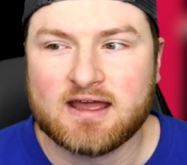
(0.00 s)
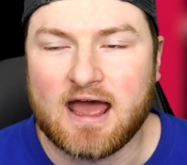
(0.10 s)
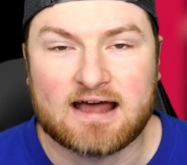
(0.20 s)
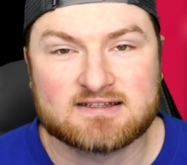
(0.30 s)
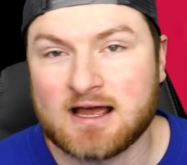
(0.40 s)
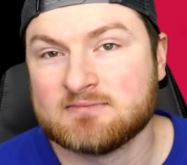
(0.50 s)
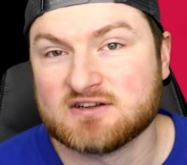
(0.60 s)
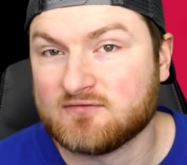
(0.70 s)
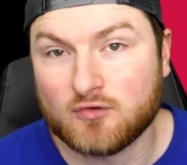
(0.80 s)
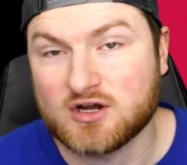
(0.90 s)
at times
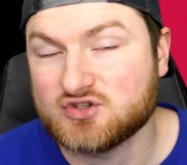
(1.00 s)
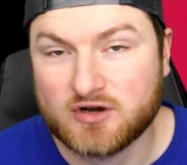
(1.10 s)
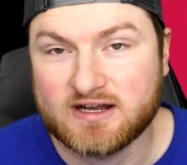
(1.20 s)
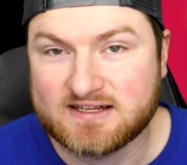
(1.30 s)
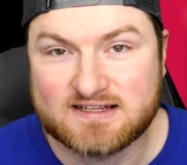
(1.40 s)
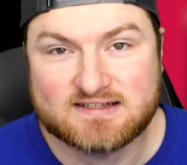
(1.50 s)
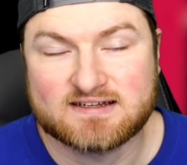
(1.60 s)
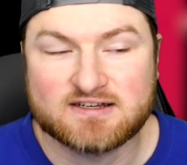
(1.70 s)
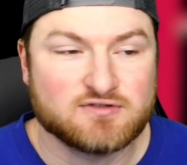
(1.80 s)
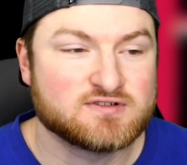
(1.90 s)
a frustrating season
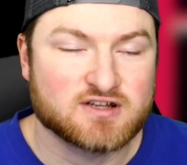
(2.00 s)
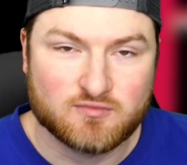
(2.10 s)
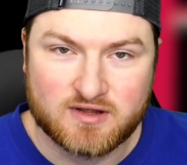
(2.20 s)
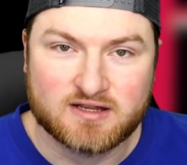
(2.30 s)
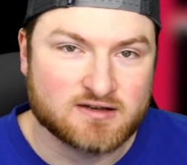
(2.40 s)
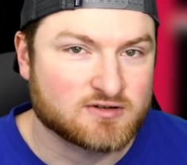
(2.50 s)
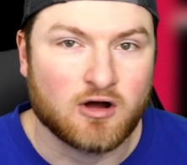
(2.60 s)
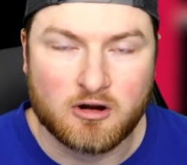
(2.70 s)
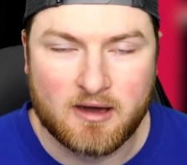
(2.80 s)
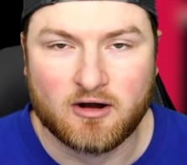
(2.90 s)
in Houston. We can
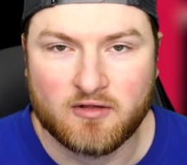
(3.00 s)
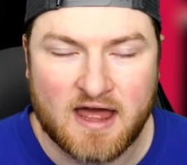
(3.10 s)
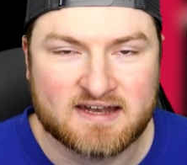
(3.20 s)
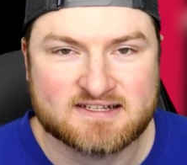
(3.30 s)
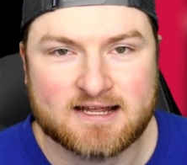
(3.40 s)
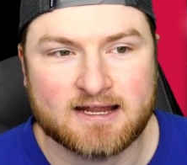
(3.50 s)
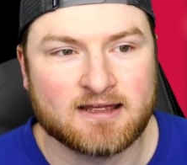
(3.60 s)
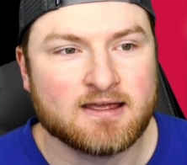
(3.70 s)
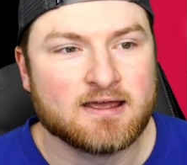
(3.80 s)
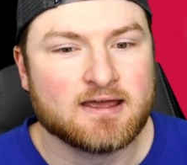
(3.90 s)
talk about all that in a second.